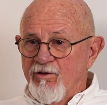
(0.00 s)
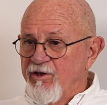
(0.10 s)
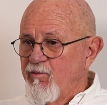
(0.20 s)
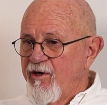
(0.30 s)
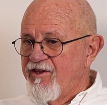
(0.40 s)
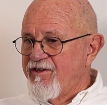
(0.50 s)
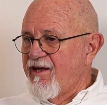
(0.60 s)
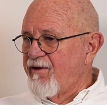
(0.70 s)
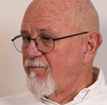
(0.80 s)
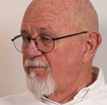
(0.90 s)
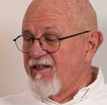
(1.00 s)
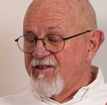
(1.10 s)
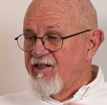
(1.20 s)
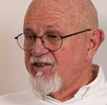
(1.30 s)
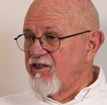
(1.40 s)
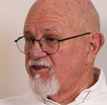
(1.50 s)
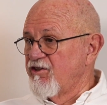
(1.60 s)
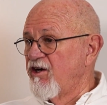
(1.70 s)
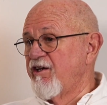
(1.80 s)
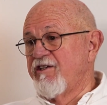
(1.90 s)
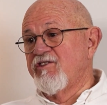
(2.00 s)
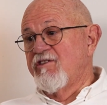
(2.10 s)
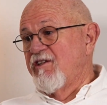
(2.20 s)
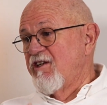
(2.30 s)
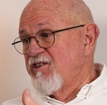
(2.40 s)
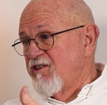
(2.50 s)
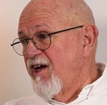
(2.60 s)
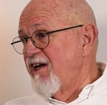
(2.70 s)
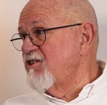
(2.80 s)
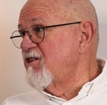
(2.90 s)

the only way that makes any sense at all is that it's not